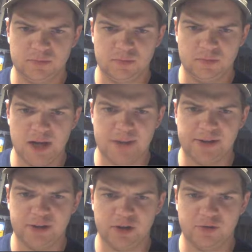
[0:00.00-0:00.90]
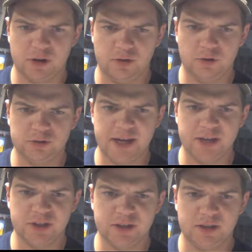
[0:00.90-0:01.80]
Yeah, that's a good
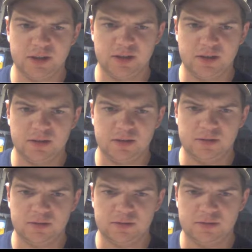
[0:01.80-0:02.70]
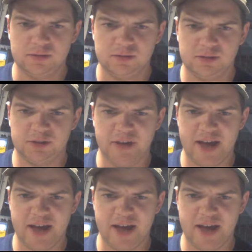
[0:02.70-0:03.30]
rotation. And so,